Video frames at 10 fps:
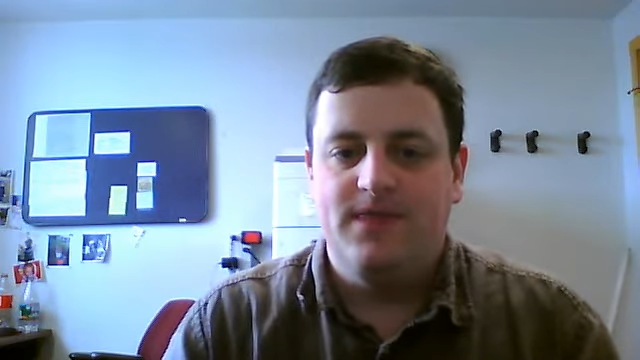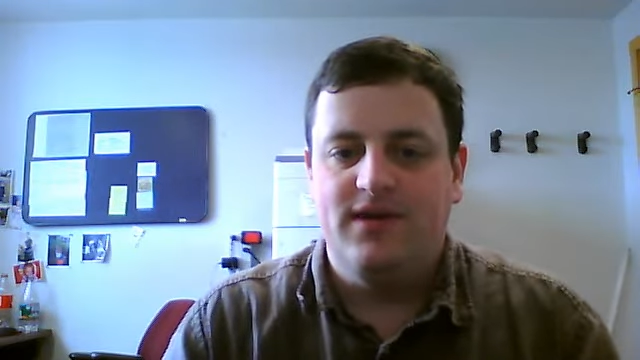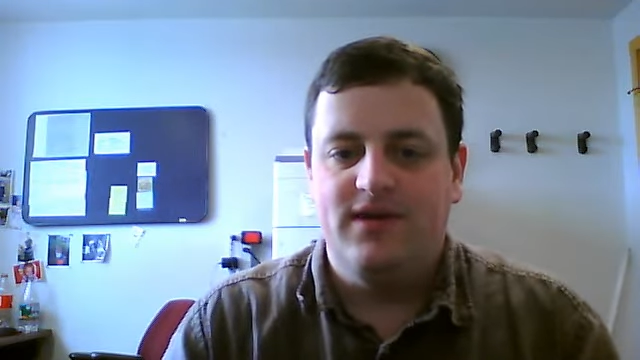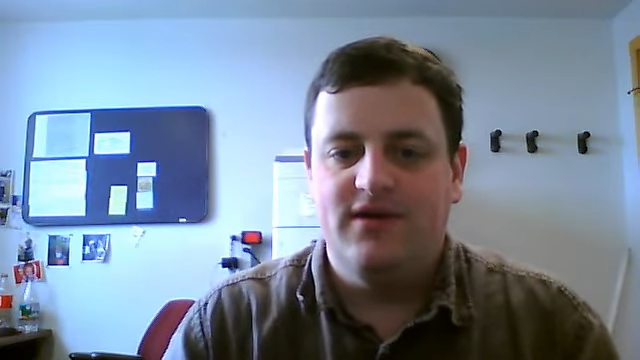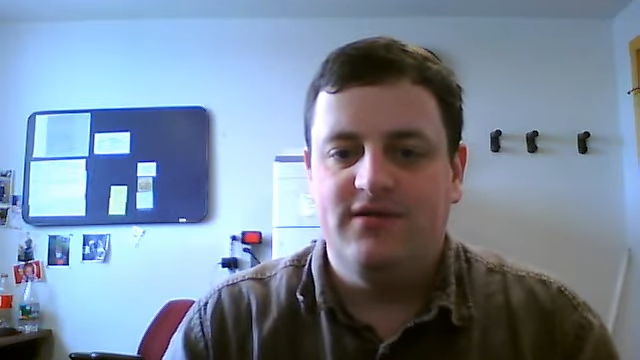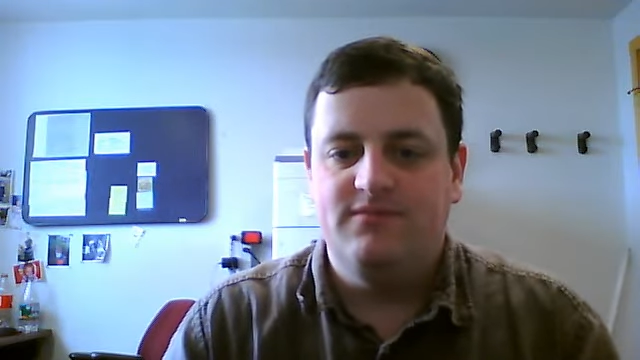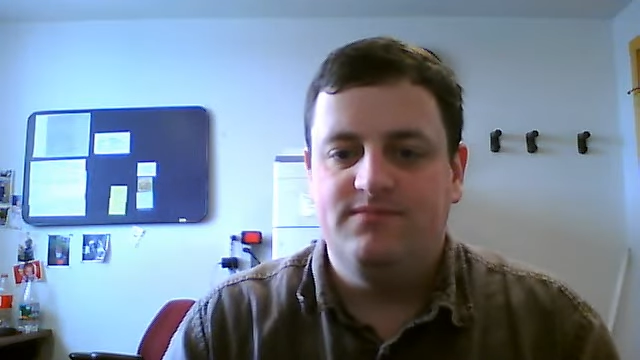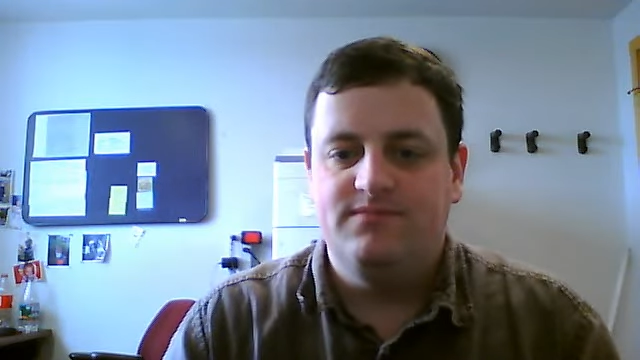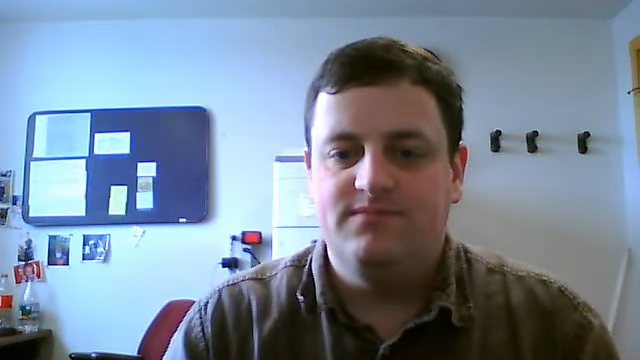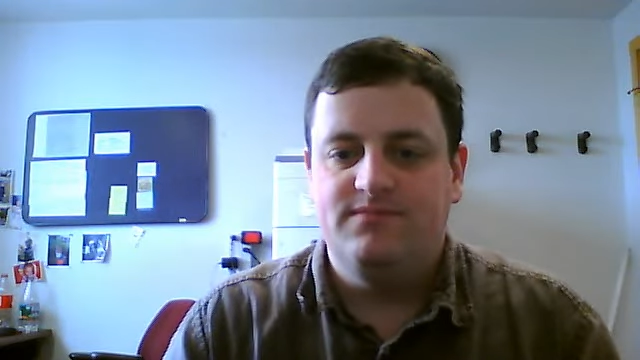Um,
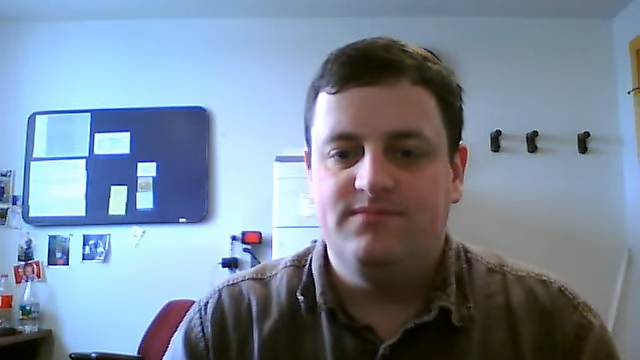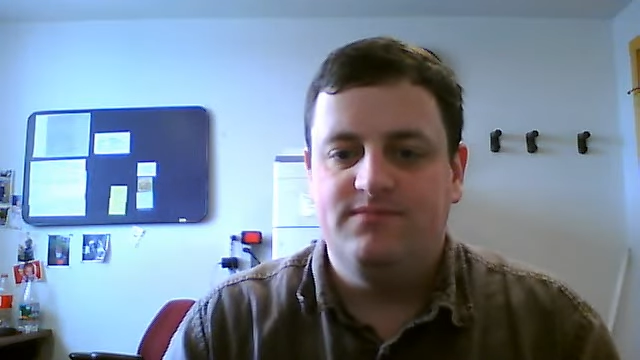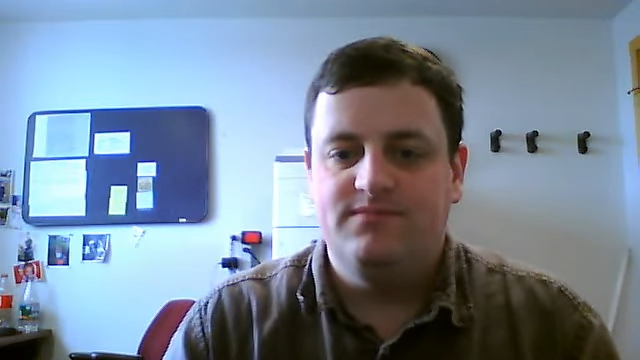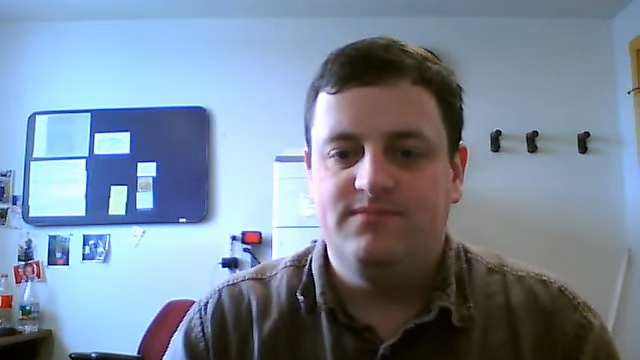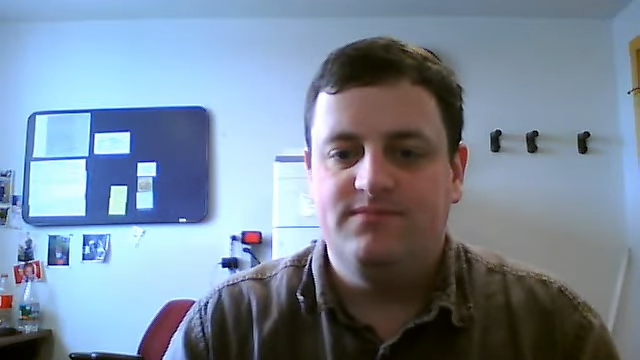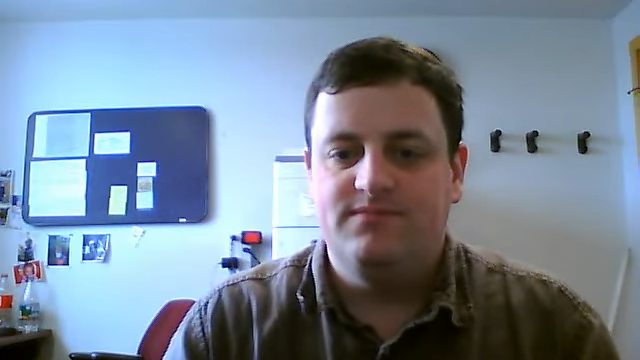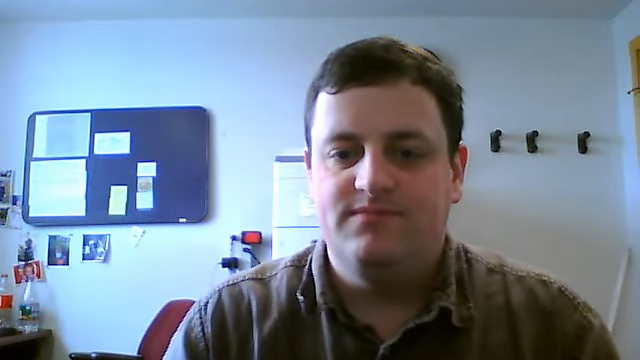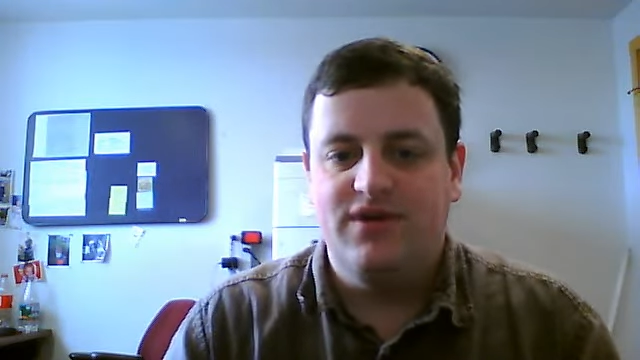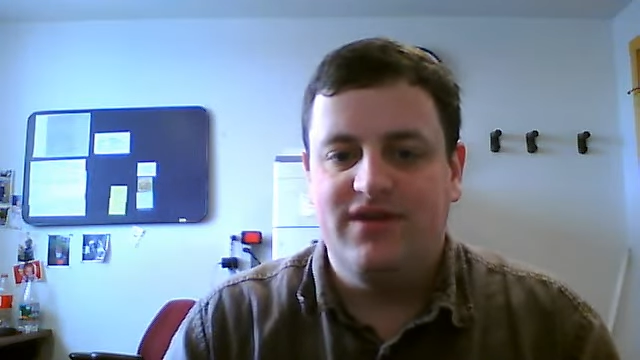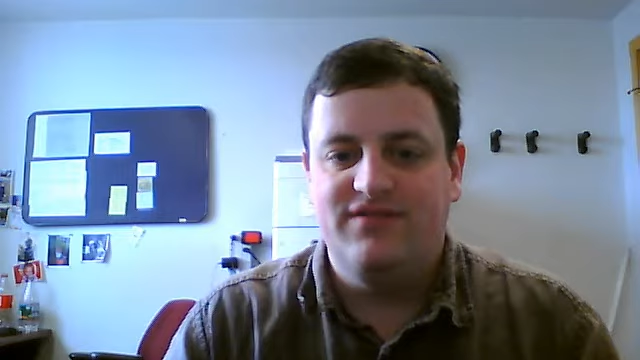so
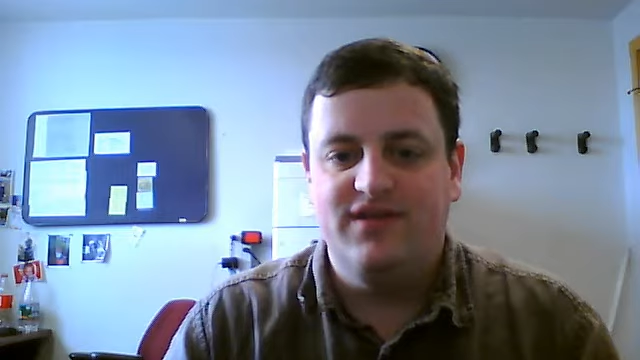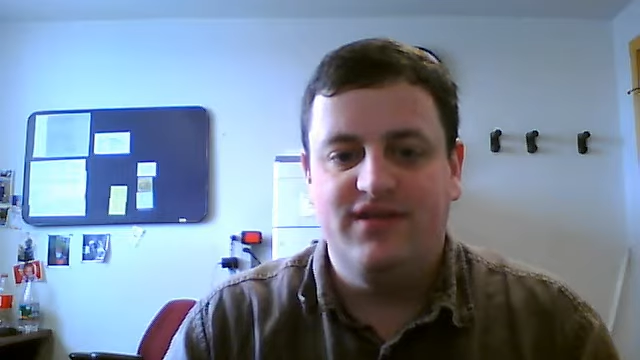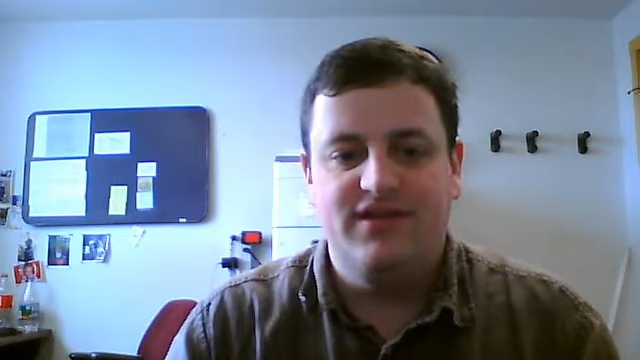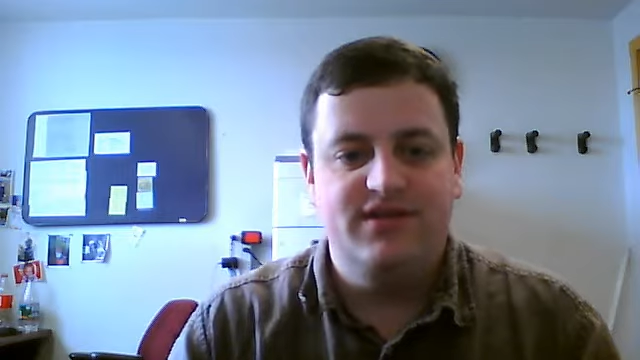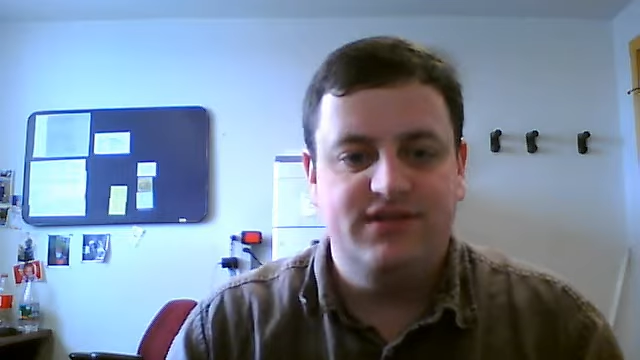what I did is